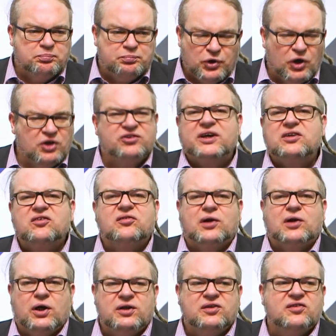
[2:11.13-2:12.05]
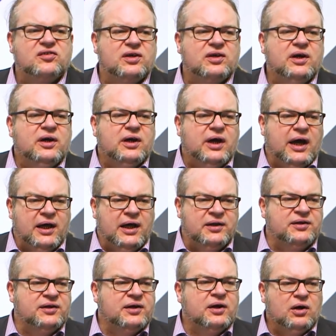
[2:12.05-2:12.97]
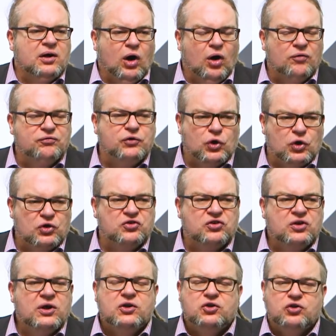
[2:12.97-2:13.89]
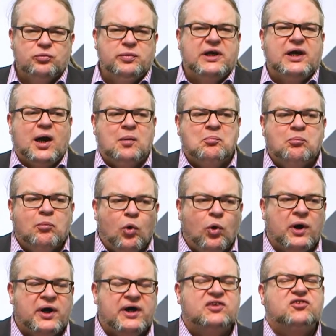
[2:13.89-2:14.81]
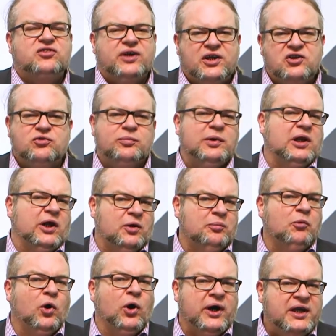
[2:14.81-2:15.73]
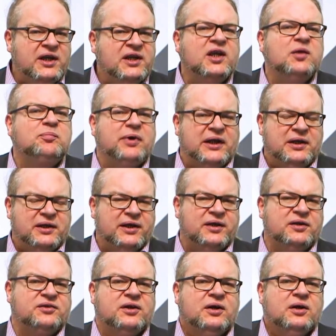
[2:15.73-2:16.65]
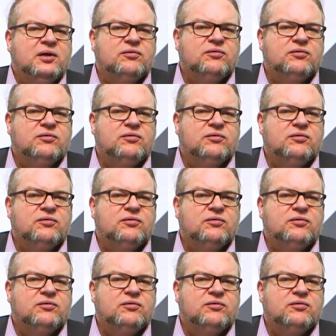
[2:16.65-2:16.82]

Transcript: project starts, and of course to become more exchangeable and more independent